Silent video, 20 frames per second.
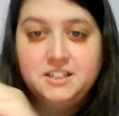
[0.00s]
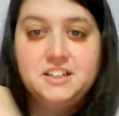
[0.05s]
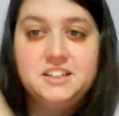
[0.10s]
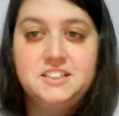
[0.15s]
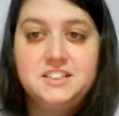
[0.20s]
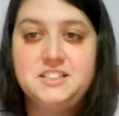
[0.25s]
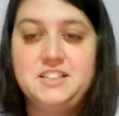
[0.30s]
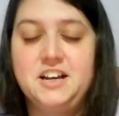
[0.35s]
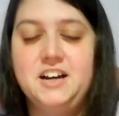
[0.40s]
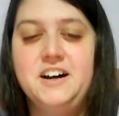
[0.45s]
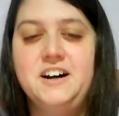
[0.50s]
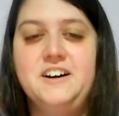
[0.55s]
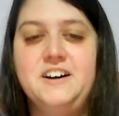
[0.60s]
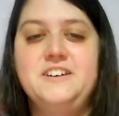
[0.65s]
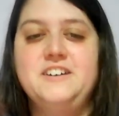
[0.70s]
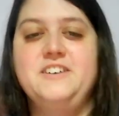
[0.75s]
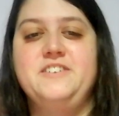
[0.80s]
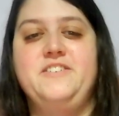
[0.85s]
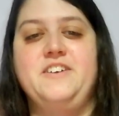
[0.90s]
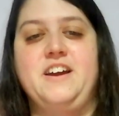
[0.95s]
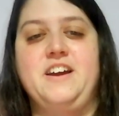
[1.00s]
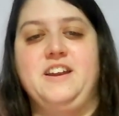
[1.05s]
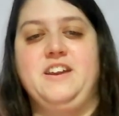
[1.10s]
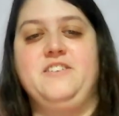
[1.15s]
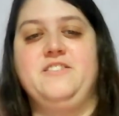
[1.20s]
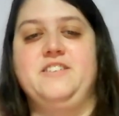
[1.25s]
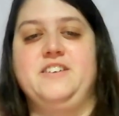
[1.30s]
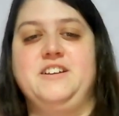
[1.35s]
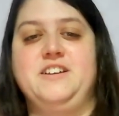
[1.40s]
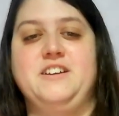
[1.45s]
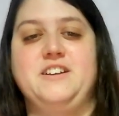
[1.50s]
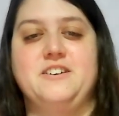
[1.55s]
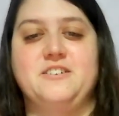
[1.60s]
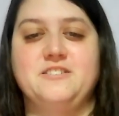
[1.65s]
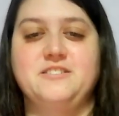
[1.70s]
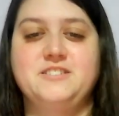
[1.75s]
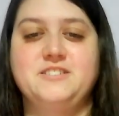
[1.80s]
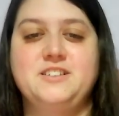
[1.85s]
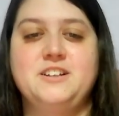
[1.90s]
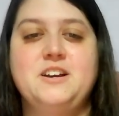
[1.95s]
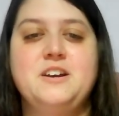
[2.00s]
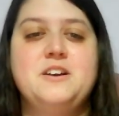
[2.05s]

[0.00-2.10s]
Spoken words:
So if anyone knows